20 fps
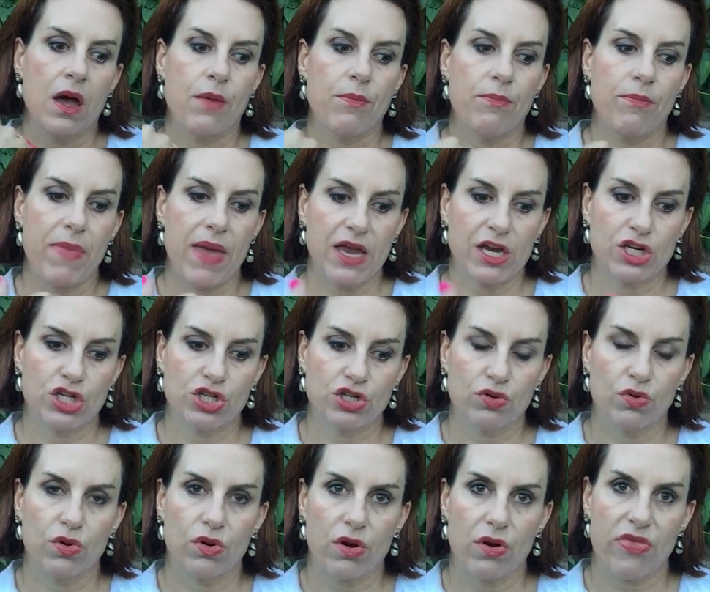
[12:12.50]
Make
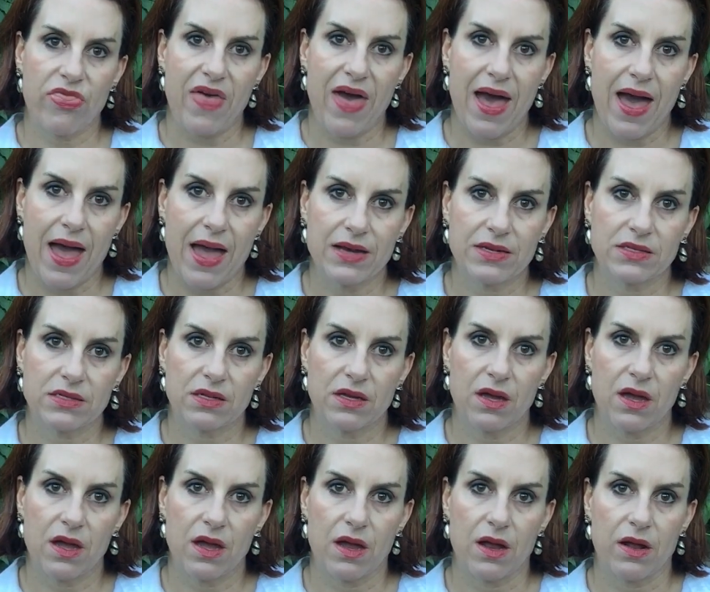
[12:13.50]
sure that
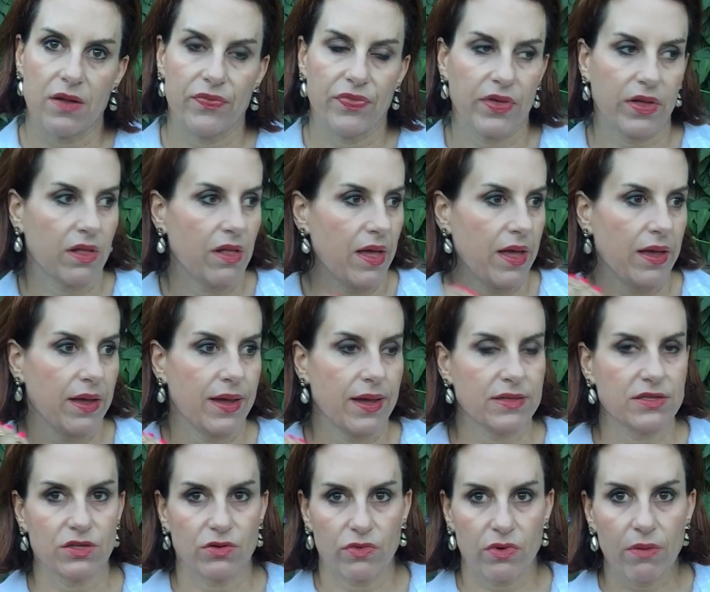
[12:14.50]
the client
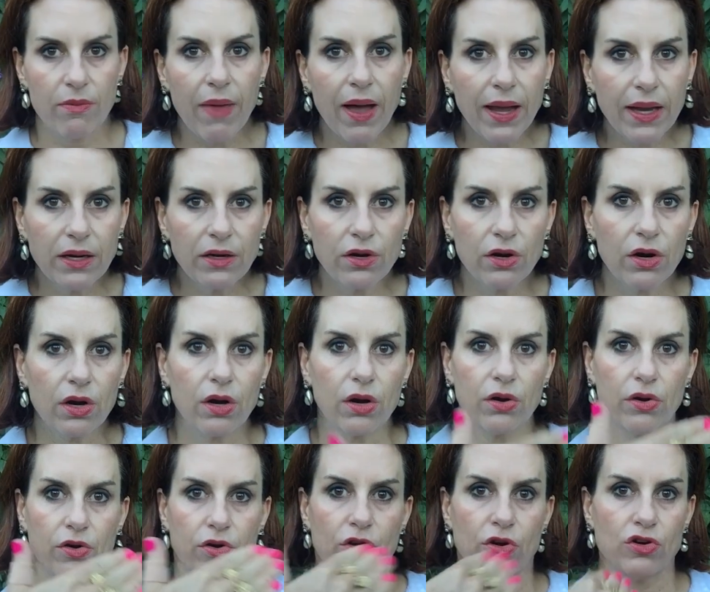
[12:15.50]
gets a reminder,
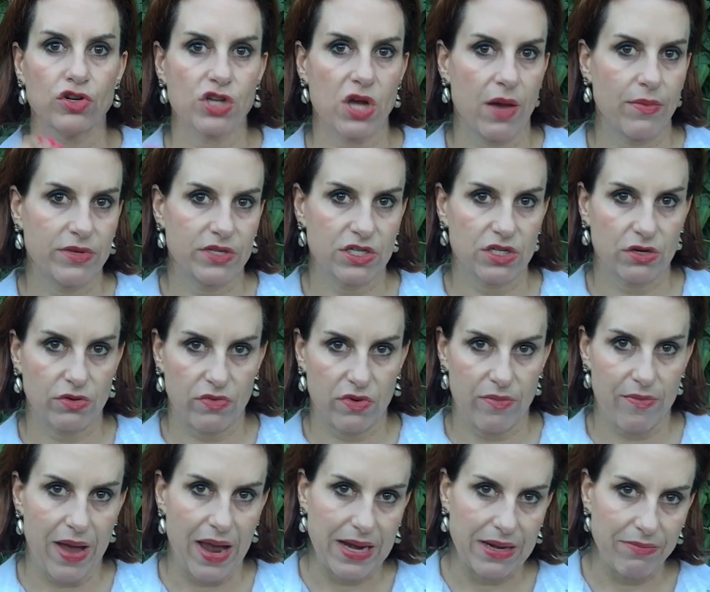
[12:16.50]
or your job is to
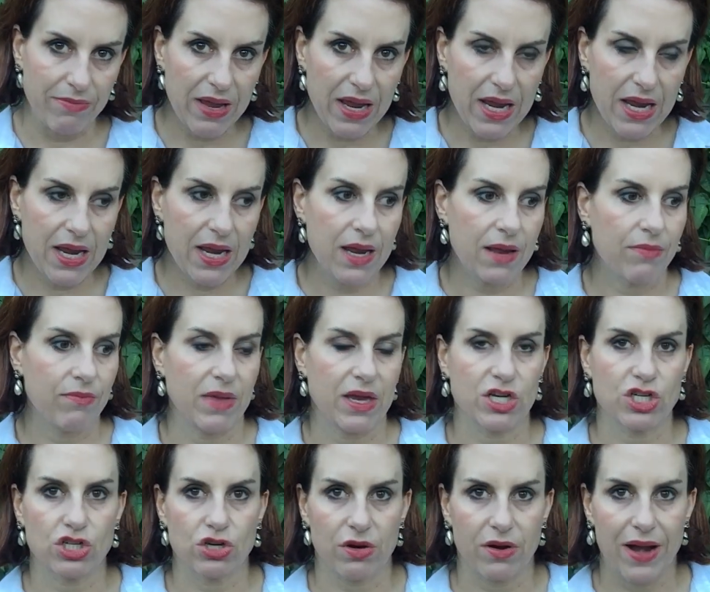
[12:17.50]
remind me, make
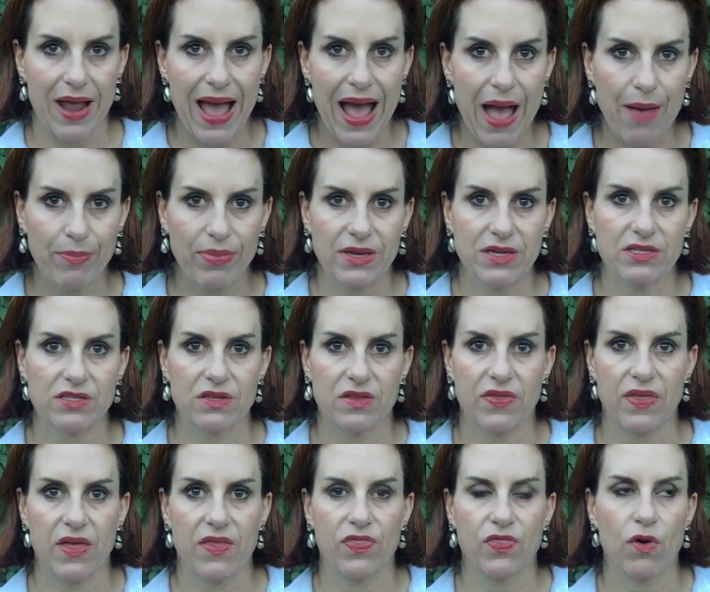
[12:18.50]
sure it happened, so
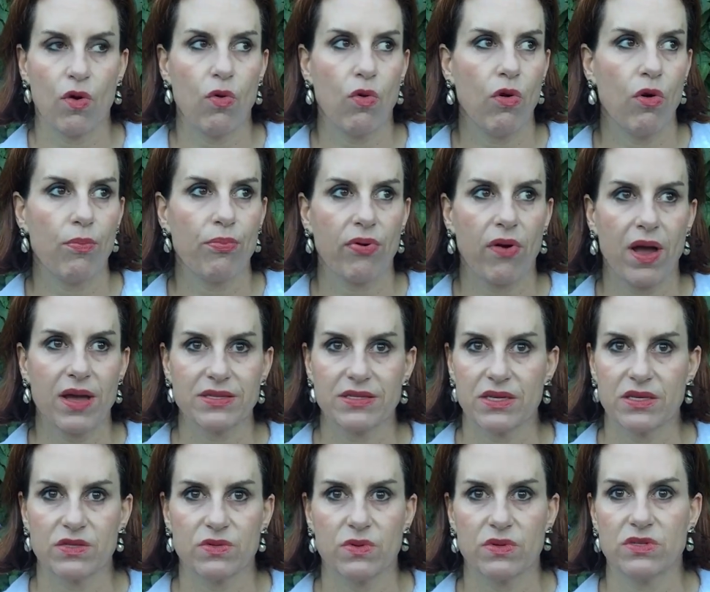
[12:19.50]
that the whole
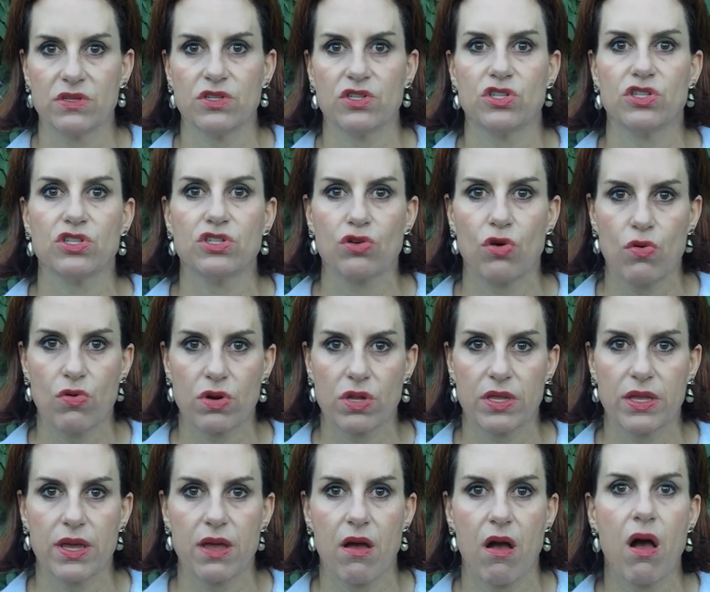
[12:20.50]
process wasn't just
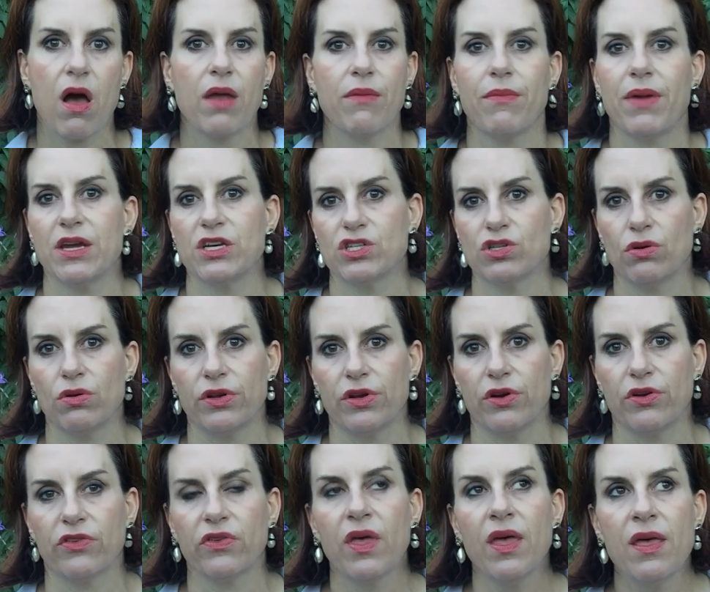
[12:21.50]
totally on my
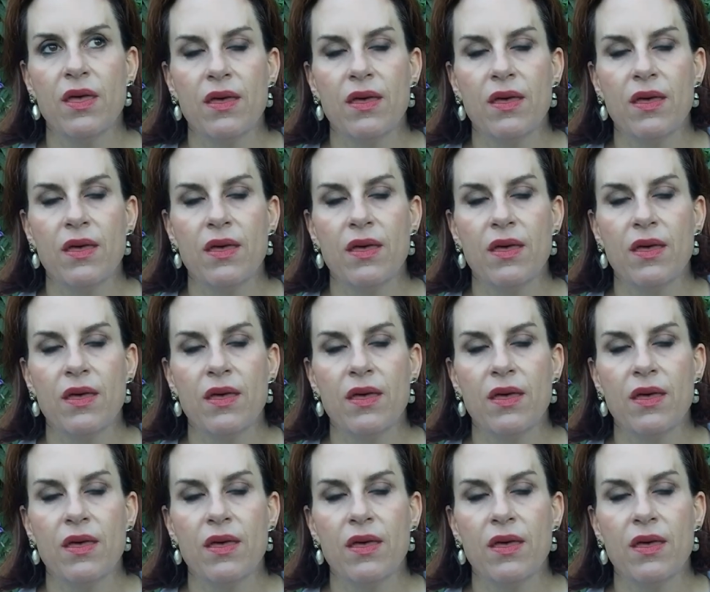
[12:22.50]
shoulders.